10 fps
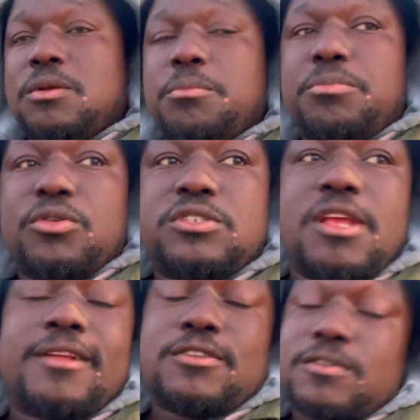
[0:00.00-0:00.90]

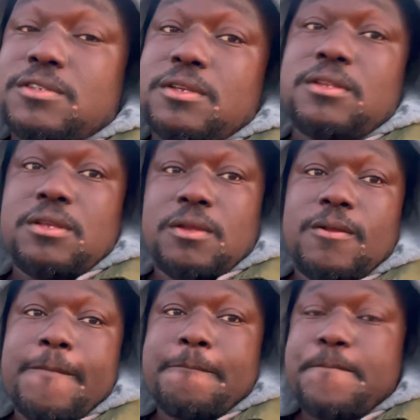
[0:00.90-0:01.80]
protect your
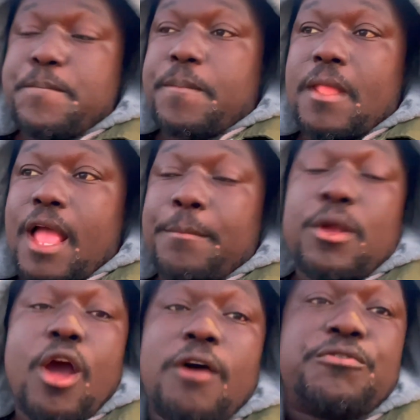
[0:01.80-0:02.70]
CDL. I'm
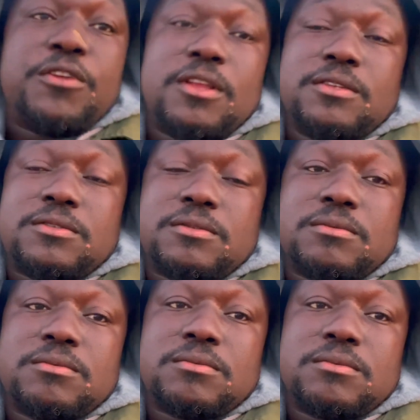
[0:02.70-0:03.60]
confident
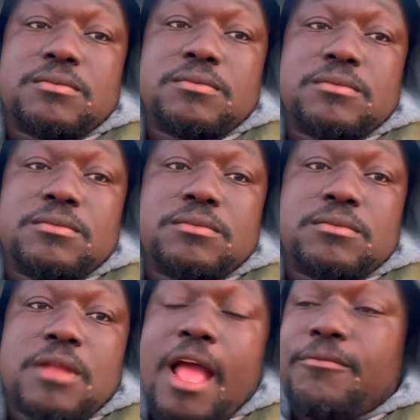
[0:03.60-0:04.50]

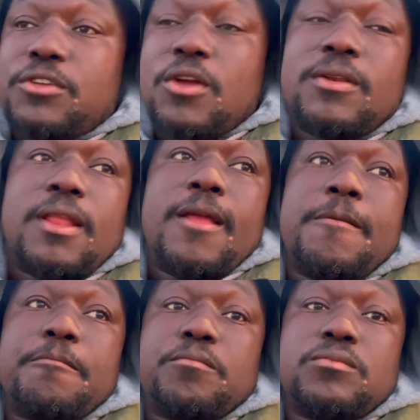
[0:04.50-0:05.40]
I've done that.
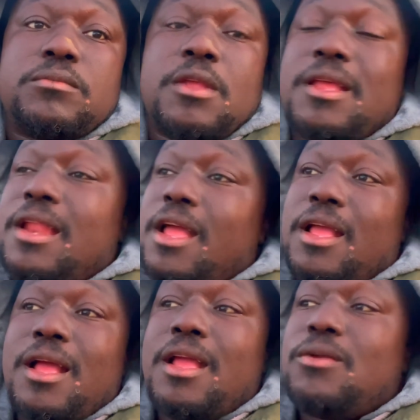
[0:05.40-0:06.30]
And
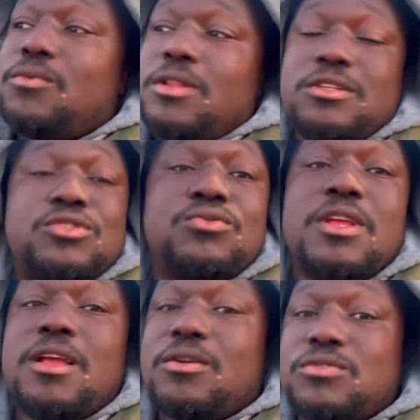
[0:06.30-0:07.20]
I ain't really too
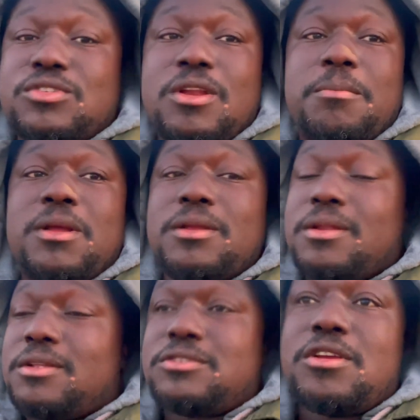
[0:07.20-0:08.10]
damn concerned about
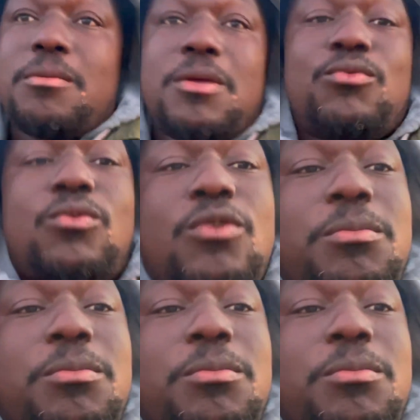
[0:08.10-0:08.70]
getting a job. Man, we've